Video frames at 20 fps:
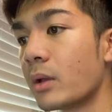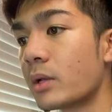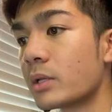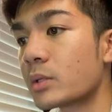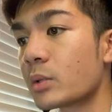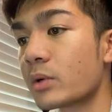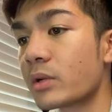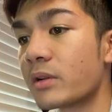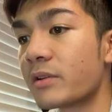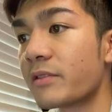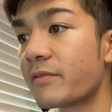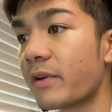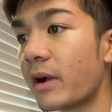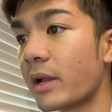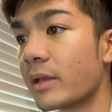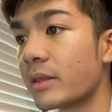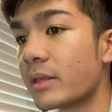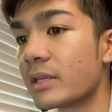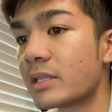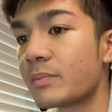So we're going to
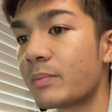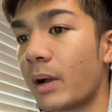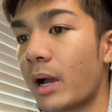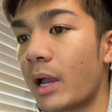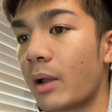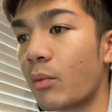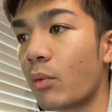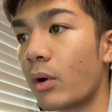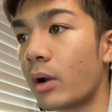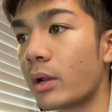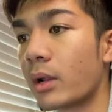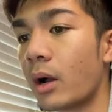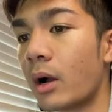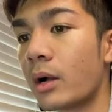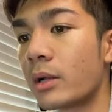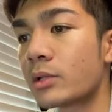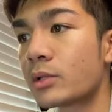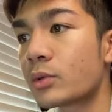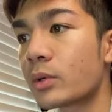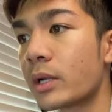divide this by
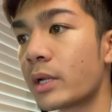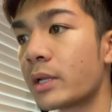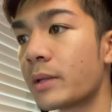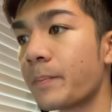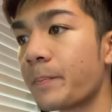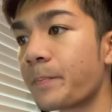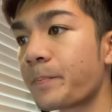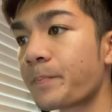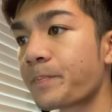100,